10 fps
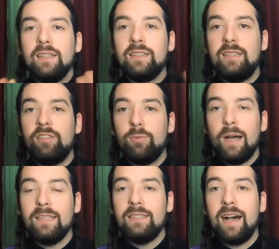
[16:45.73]

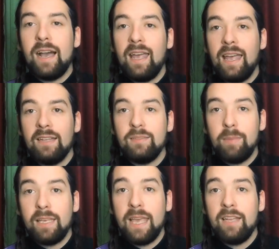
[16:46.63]
stitch-wise, I had,
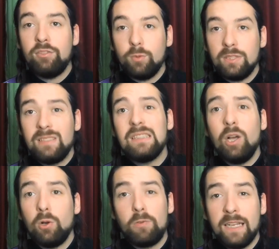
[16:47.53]
my gauge was
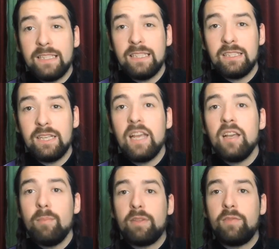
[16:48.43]
alrightish,
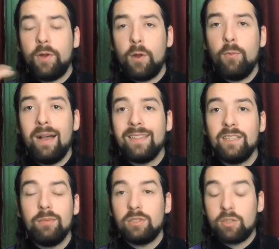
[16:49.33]
but
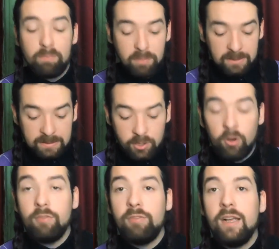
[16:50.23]
row-wise, it was completely
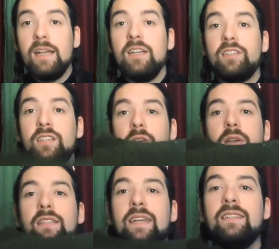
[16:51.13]
off. So
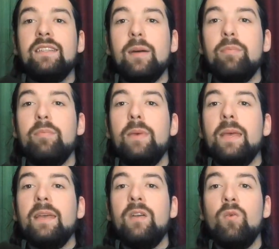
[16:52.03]
it ended up
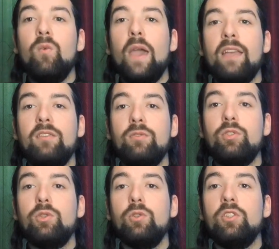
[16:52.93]
being way too
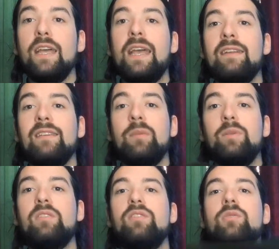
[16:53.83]
short and a
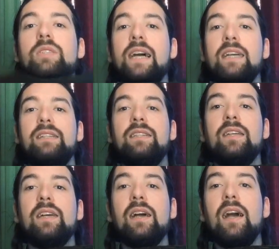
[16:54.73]
bit too tight
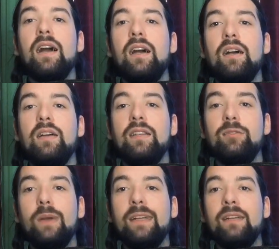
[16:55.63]

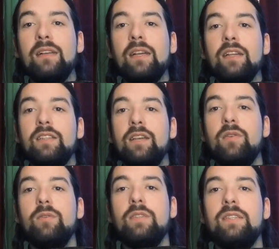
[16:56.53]
as well.
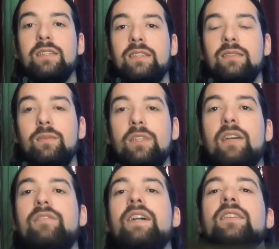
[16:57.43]
So this is what
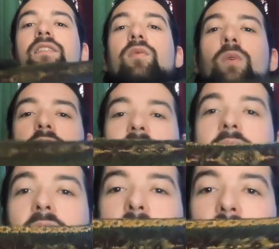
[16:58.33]
I've done with
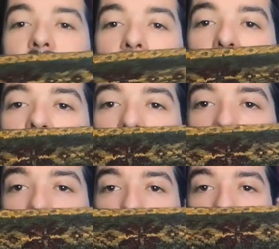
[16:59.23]
the
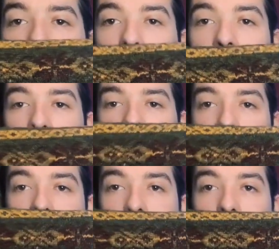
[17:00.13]
color work there.